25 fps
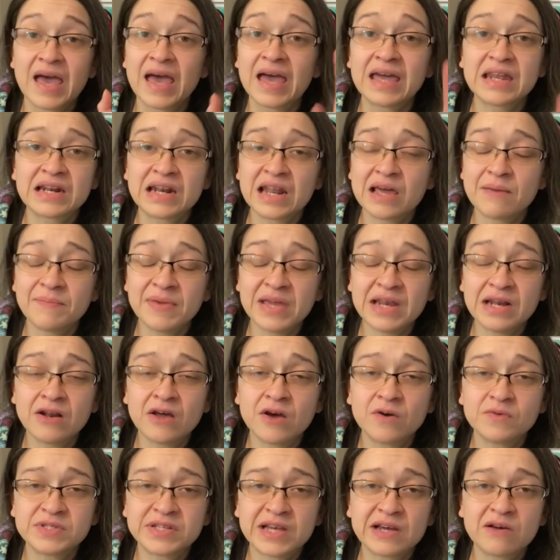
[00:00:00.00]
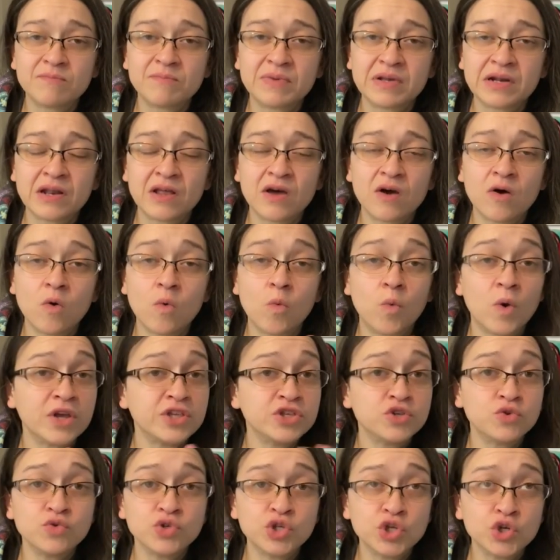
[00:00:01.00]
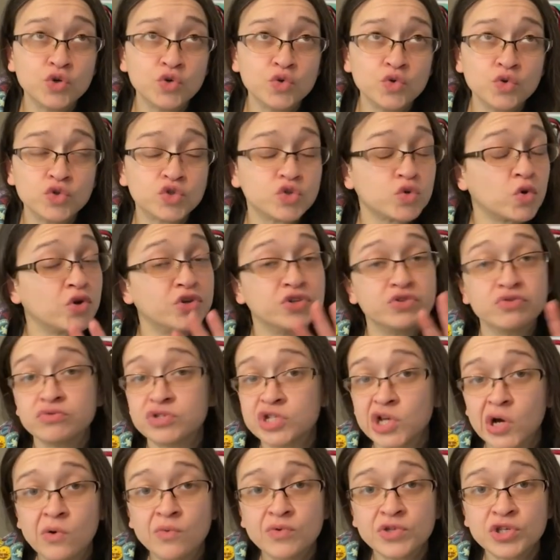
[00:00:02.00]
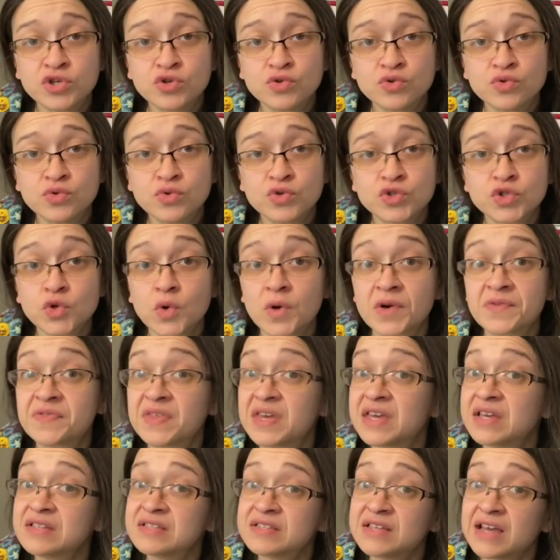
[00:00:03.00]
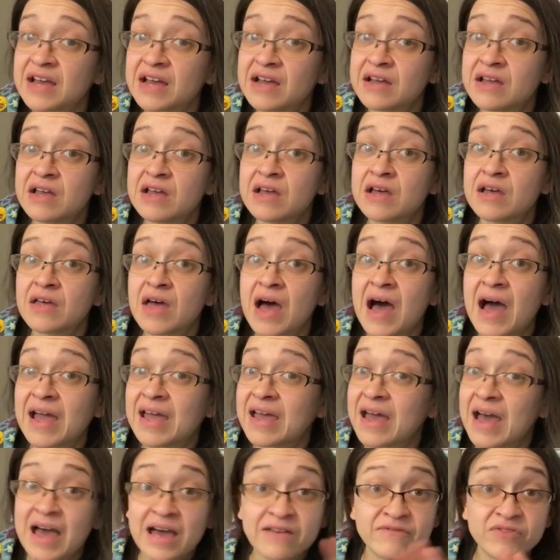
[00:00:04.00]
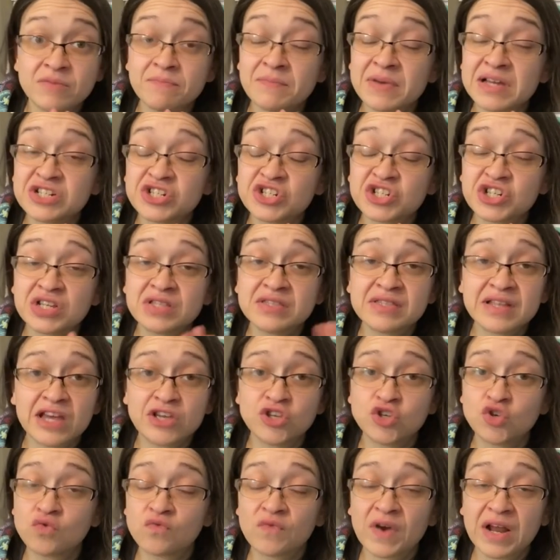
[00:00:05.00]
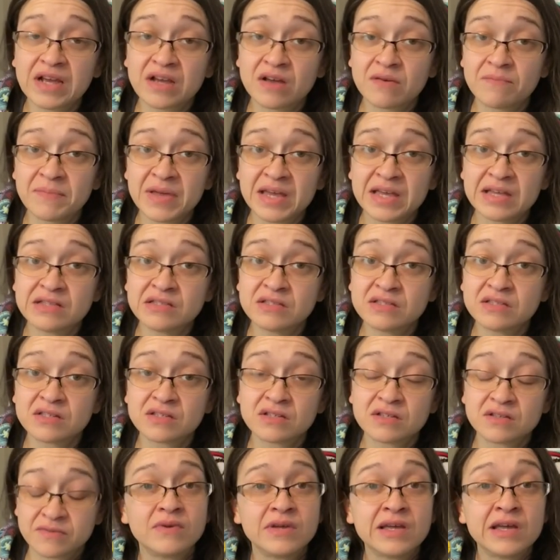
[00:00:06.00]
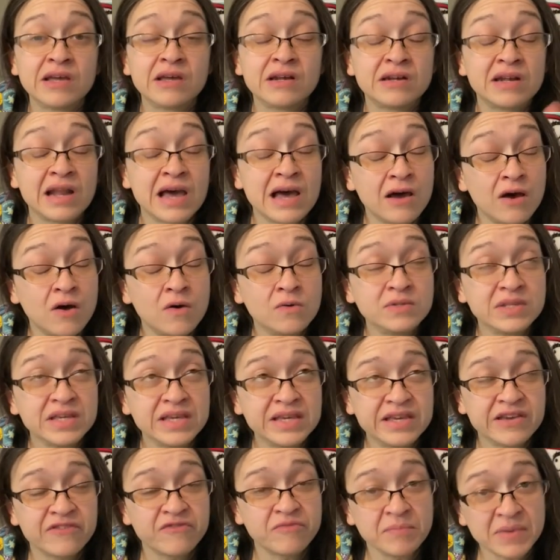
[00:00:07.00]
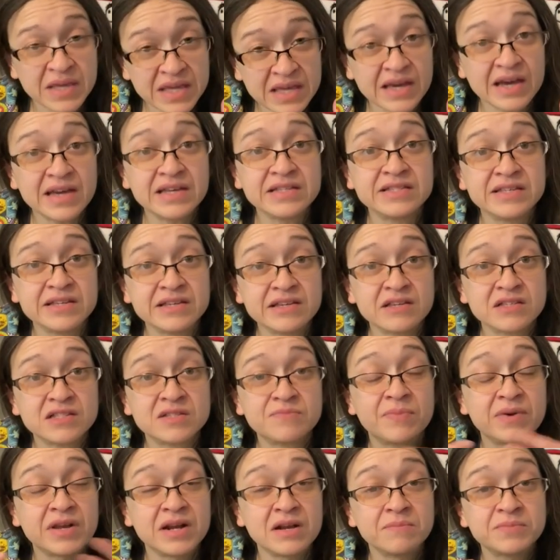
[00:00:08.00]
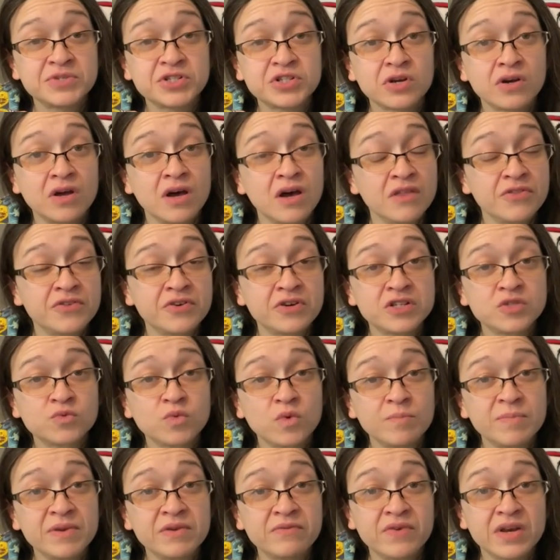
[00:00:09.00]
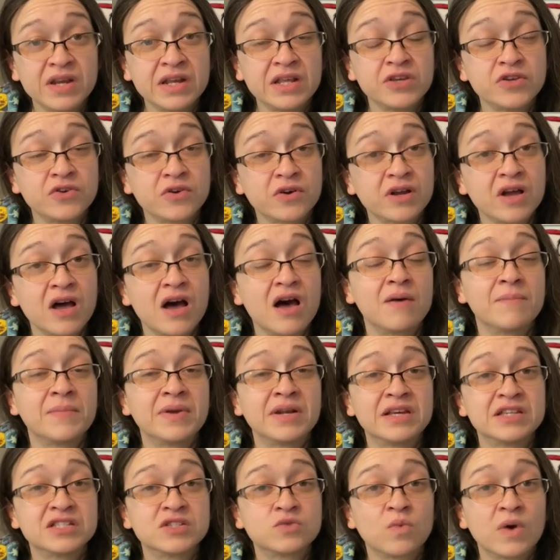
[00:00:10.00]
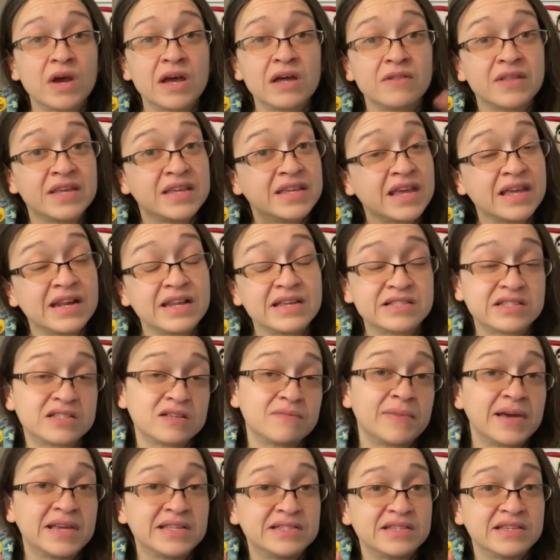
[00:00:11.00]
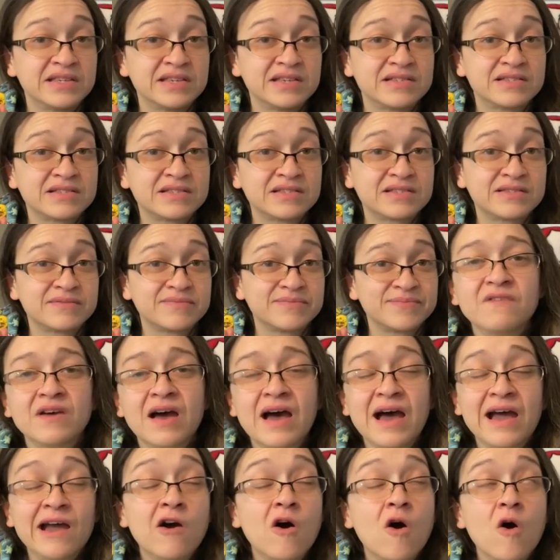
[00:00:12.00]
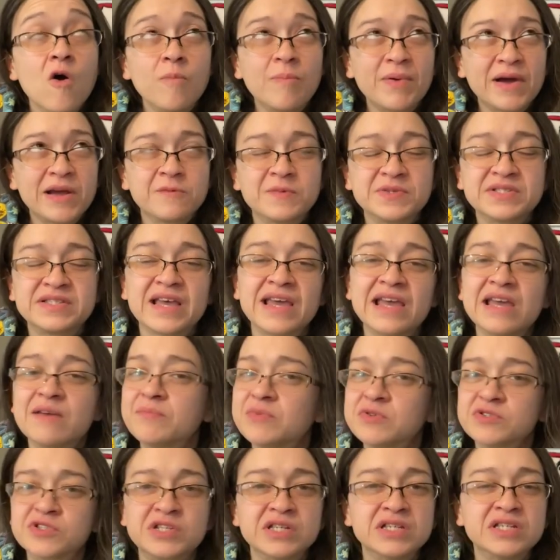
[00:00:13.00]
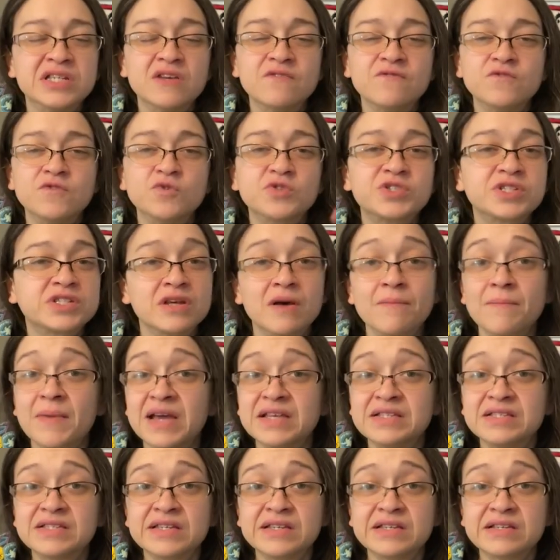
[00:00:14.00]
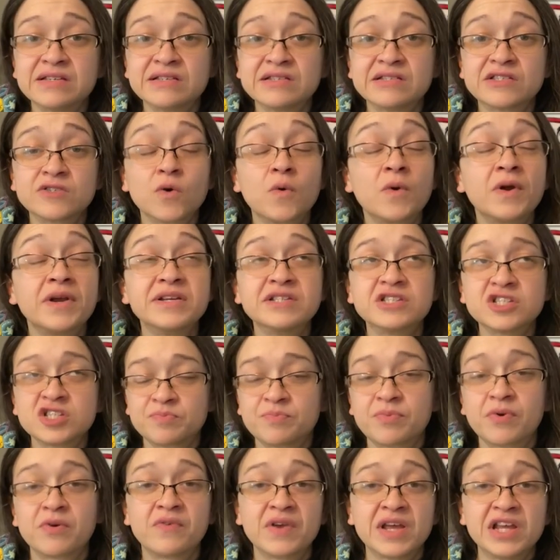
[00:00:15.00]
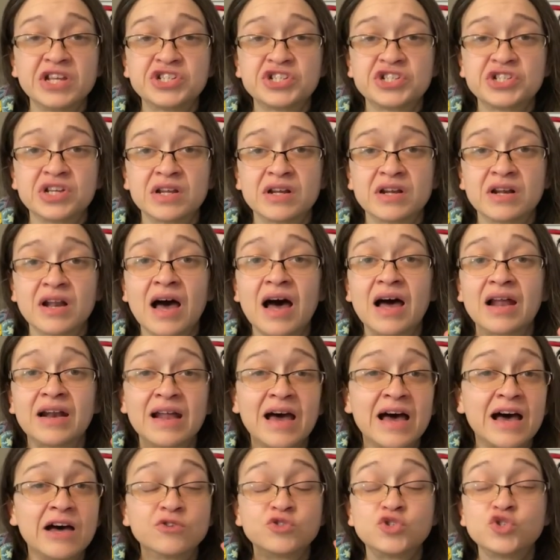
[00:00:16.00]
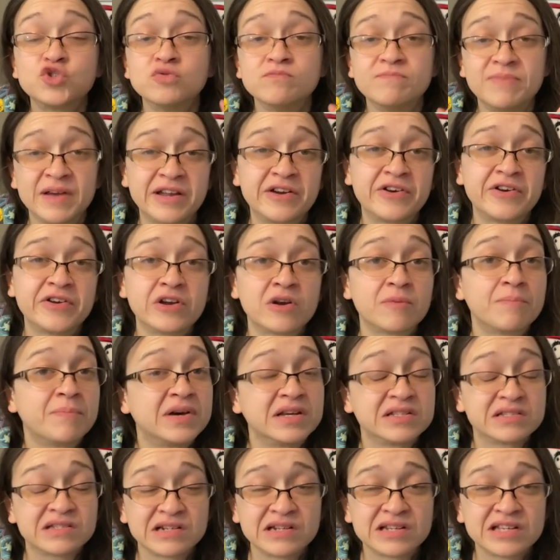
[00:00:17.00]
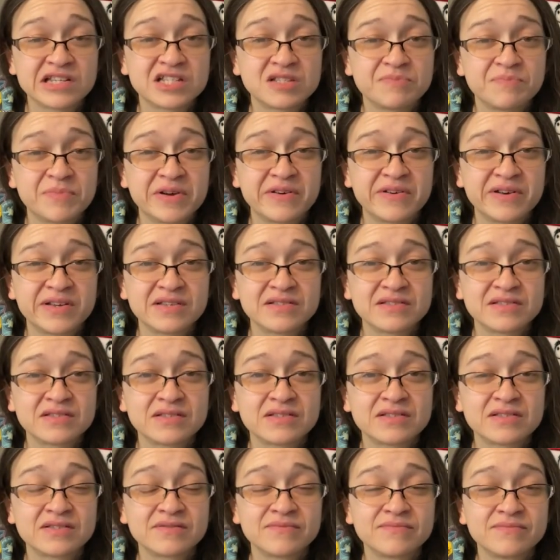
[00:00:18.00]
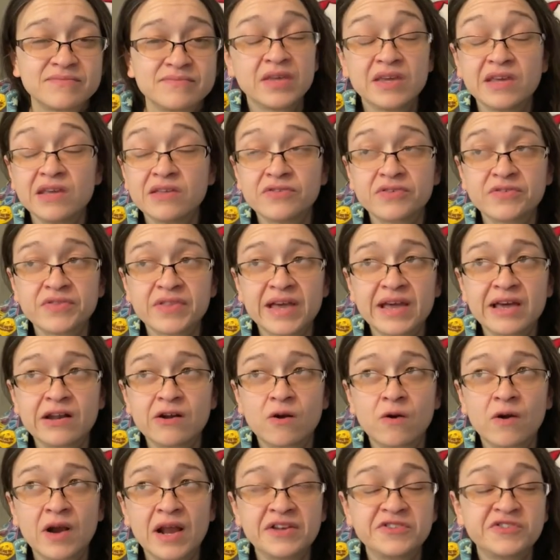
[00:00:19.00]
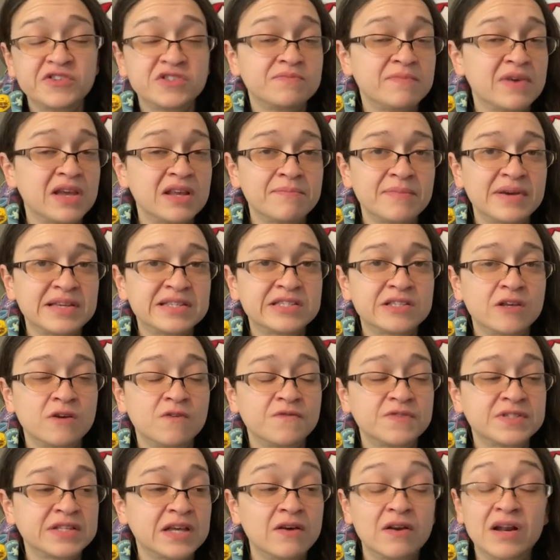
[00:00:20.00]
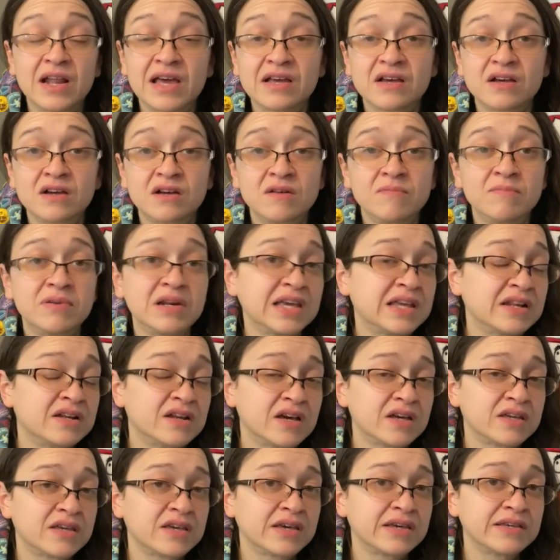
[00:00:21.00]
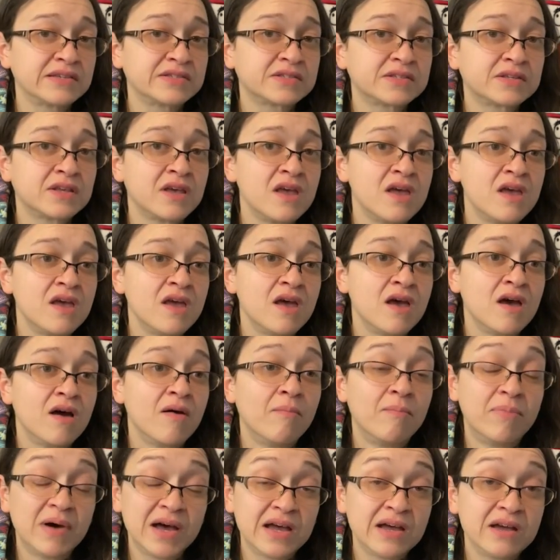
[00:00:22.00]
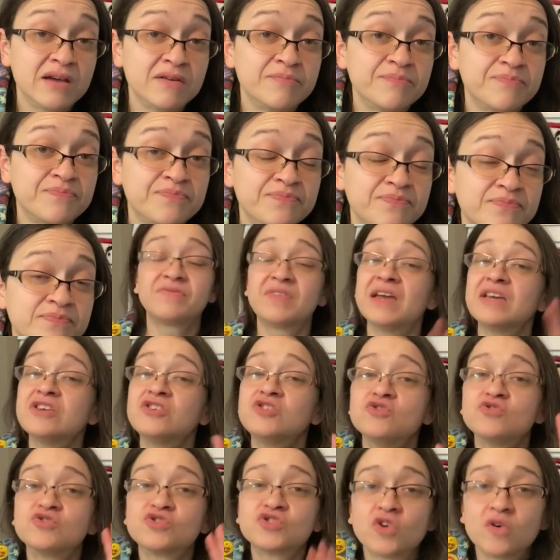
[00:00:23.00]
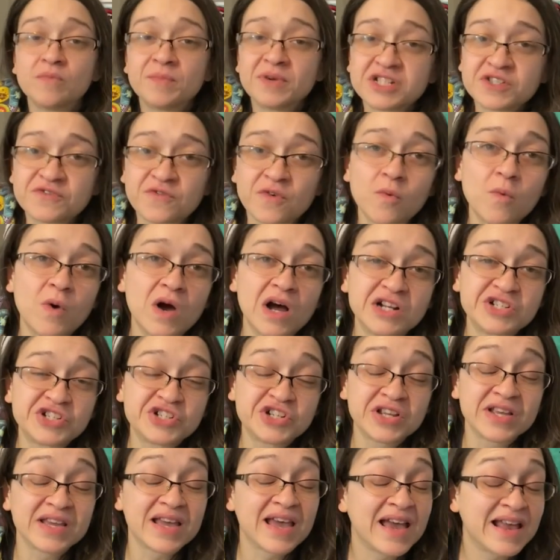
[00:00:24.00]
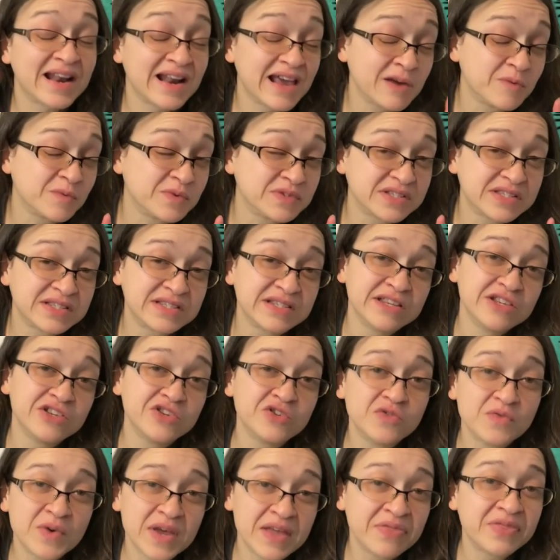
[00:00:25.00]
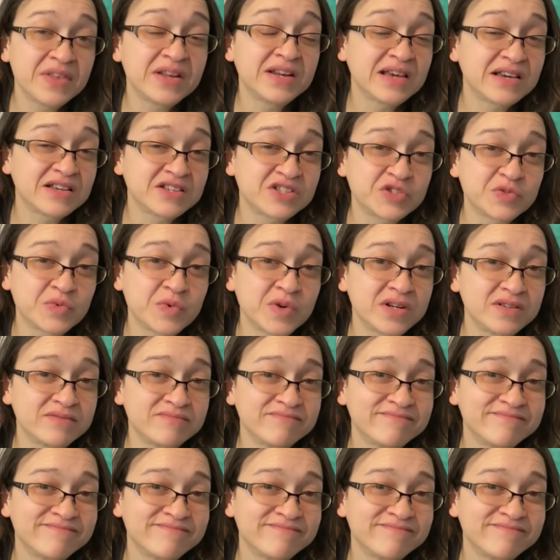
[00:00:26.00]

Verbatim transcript: And let me know down below what you use or you don't use or things that I haven't mentioned that you recommend. it not only give me ideas, but I'm sure others will be reading your comment as well and getting some ideas. I hope I was able to give you some ideas or inspiration on how to better your puzzle experience. Either that or I just made myself sound like a complete nutcase. But thank you so much for watching and I will see you in the next one.